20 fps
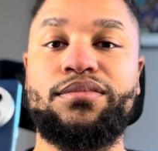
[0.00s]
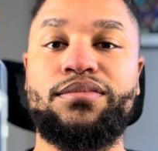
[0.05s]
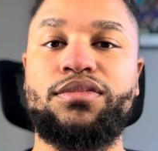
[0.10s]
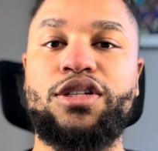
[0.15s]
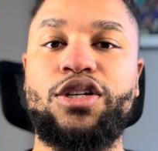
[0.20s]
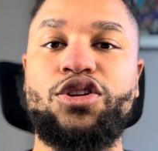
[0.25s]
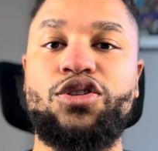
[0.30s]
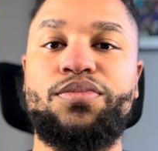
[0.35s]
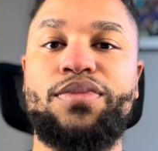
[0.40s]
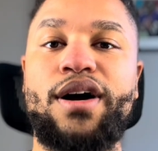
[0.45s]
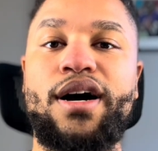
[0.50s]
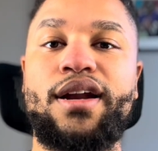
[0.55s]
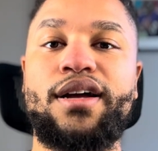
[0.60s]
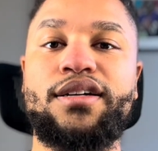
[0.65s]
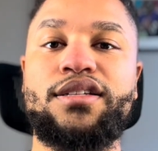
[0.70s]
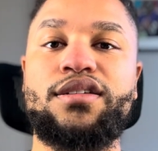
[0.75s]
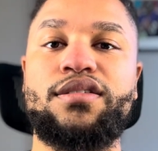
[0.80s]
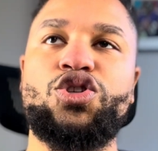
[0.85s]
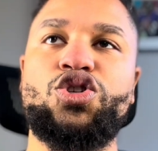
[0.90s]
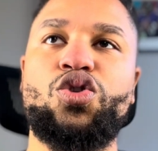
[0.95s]
the new
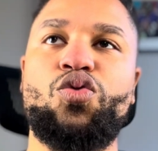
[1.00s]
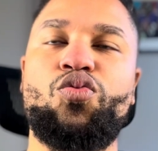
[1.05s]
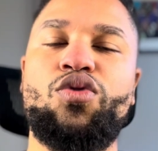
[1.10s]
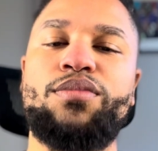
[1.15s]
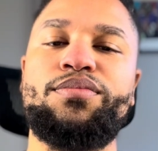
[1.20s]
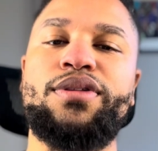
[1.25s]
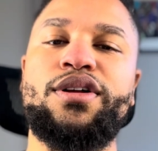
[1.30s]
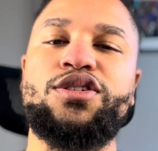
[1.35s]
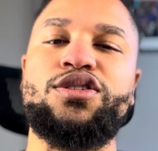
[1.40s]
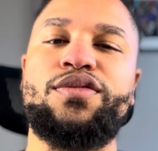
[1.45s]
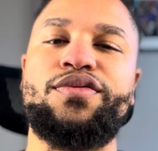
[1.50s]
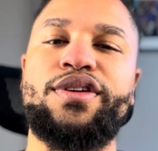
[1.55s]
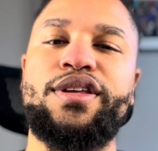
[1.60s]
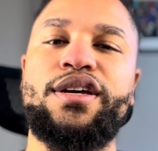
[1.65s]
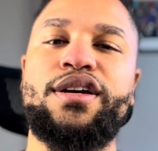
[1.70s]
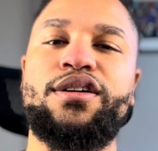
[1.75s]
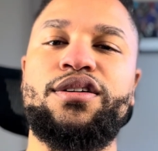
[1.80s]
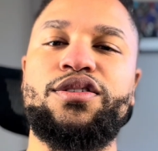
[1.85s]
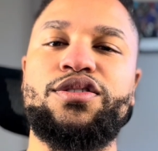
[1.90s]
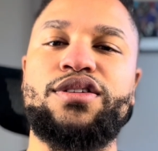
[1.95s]
product. So, OnePlus over the
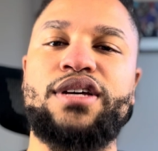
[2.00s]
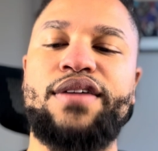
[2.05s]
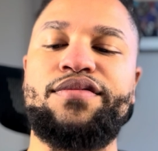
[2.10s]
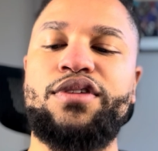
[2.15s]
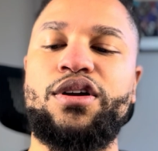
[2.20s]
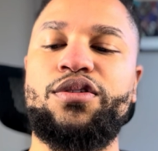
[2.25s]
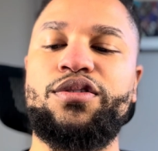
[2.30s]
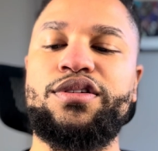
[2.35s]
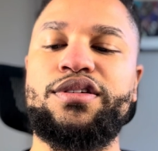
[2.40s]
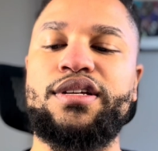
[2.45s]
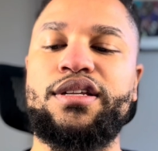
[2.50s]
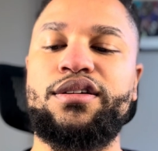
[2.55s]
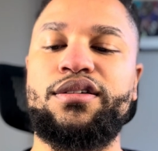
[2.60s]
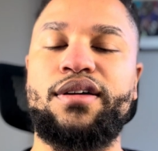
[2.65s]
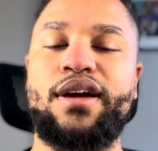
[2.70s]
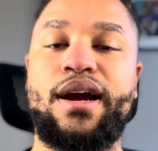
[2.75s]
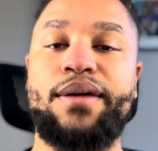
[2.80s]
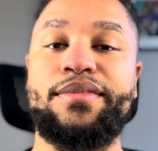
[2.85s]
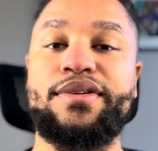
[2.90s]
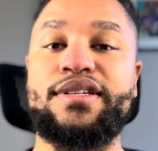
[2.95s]
years, I've noticed that their
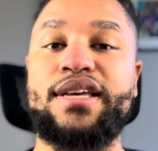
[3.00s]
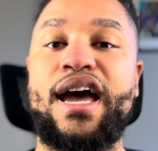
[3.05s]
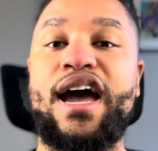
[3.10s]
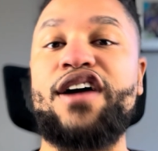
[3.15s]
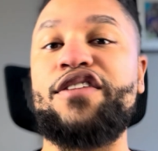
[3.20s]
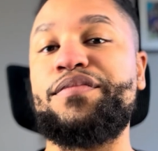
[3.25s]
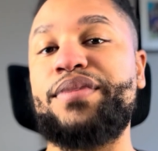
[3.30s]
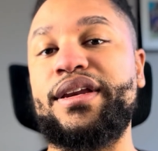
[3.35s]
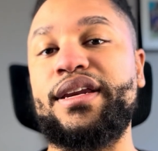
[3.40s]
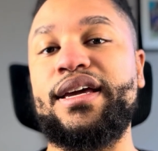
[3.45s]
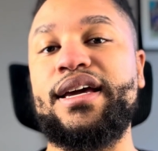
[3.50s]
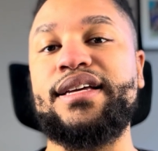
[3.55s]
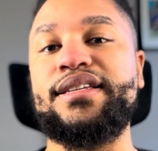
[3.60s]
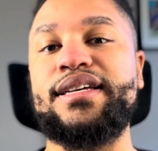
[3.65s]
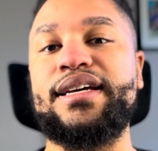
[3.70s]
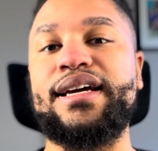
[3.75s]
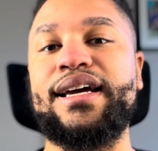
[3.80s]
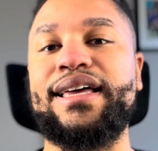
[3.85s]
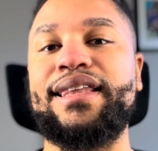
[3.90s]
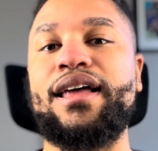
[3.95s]
cameras have been
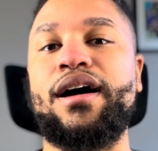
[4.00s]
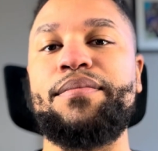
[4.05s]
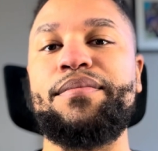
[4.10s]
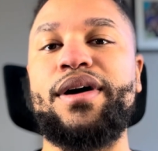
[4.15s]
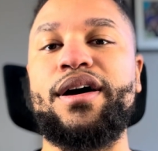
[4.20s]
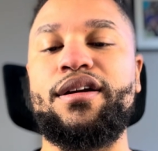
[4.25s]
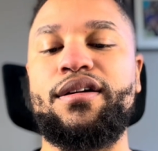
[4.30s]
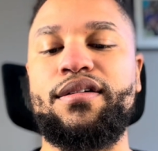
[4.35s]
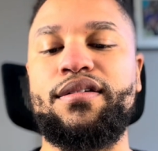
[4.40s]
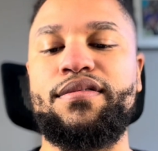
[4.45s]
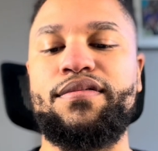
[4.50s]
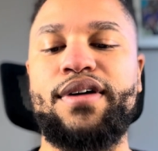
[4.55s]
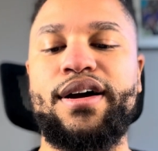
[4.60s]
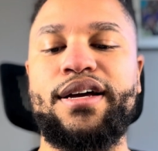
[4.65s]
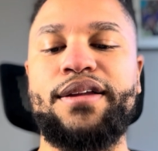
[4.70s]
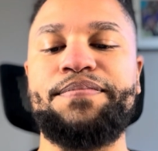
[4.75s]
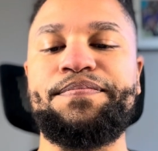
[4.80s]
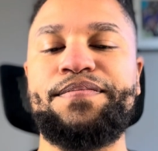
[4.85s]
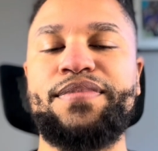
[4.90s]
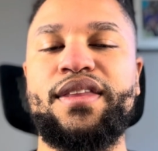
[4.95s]
getting a lot better, right?
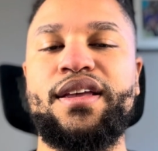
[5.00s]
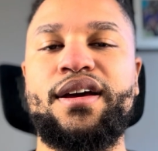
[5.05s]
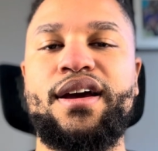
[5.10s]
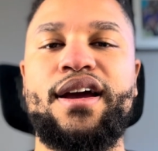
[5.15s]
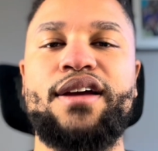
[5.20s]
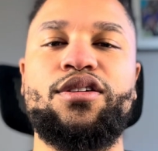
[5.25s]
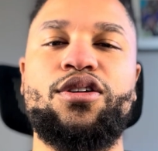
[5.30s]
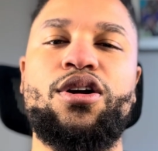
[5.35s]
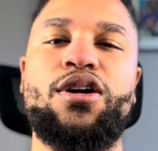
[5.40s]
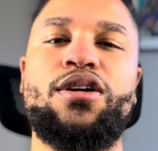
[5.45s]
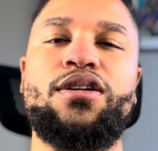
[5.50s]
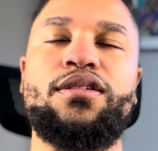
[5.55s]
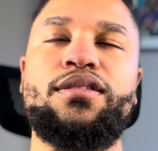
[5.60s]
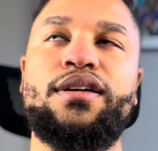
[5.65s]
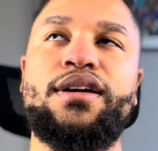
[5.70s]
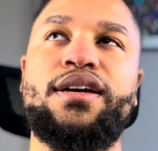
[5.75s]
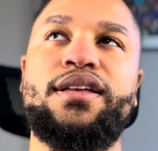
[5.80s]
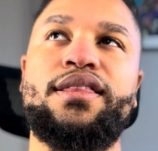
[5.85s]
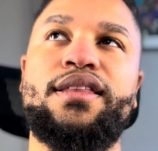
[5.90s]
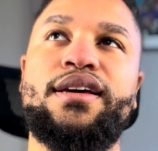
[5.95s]
And
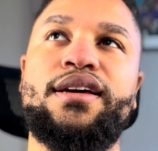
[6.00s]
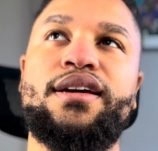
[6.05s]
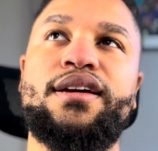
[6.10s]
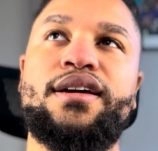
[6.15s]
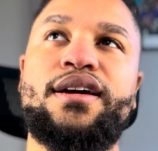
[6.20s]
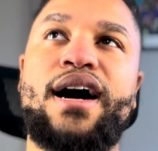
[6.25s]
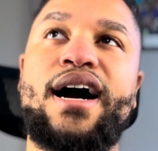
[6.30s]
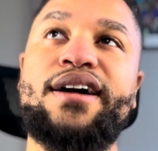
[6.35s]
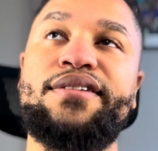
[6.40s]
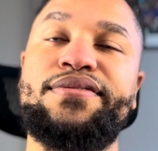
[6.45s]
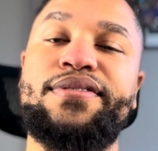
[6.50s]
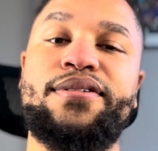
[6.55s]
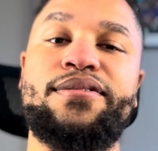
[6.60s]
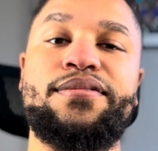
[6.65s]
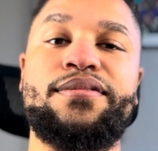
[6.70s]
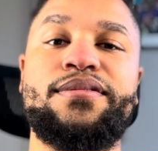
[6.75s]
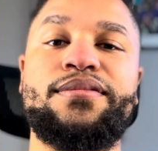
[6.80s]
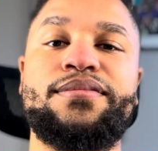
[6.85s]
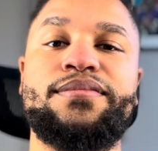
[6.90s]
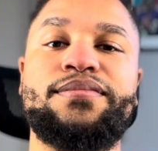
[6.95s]
currently, the
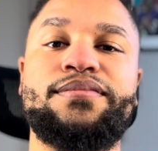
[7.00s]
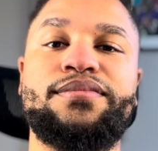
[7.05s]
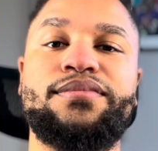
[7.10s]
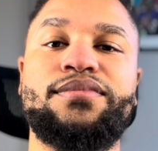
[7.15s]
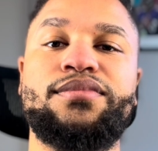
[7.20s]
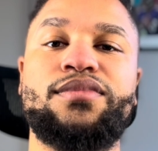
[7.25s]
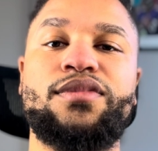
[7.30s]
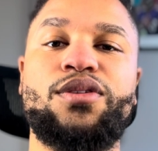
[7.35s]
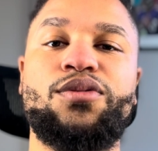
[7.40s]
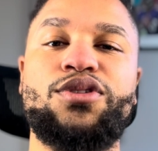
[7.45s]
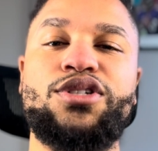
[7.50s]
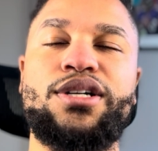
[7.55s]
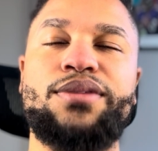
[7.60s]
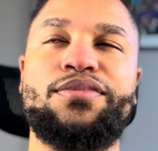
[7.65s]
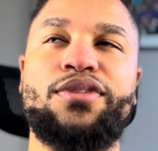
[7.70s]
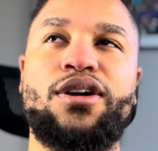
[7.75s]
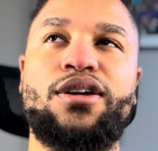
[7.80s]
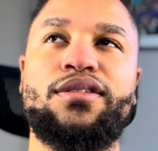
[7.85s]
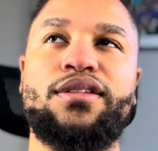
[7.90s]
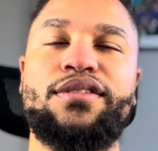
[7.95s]
iPhone, which I'm
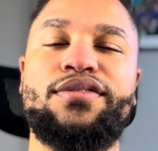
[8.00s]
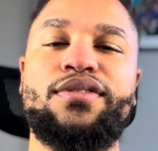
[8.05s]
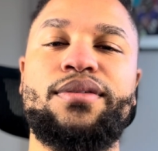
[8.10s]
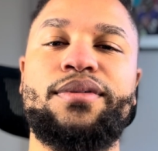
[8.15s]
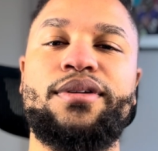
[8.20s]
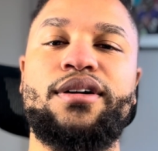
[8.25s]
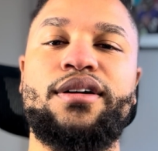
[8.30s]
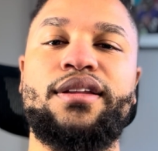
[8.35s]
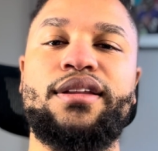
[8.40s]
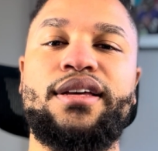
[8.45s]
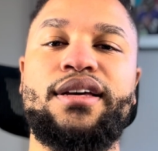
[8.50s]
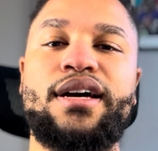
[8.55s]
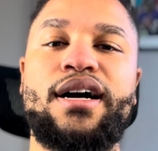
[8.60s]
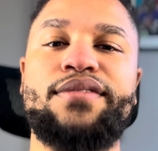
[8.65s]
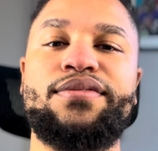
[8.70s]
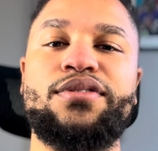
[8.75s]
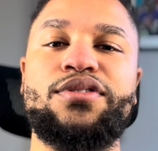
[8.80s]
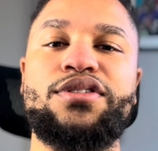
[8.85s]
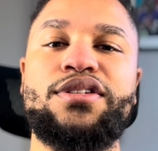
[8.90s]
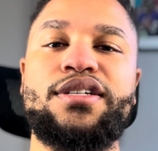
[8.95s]
currently filming on the
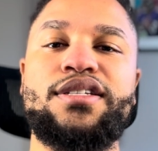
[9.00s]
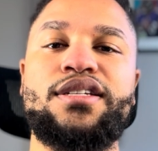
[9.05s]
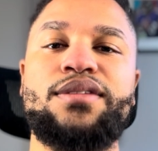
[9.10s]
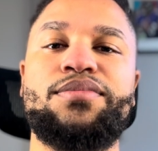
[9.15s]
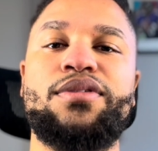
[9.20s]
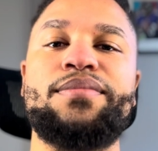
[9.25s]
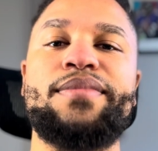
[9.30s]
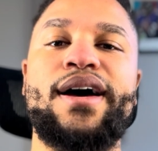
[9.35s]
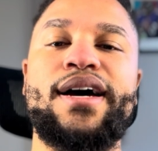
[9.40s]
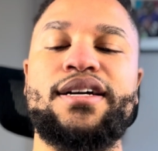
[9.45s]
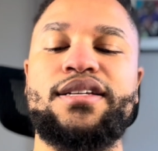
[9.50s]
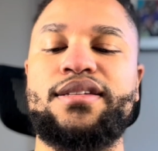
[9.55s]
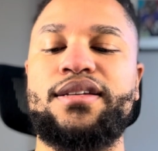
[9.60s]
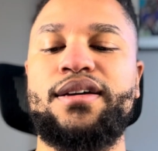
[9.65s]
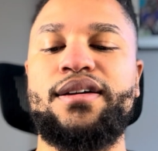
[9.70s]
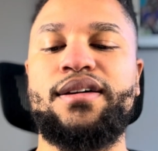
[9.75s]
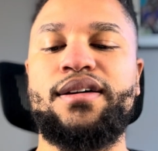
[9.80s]
iPhone 16 Pro Max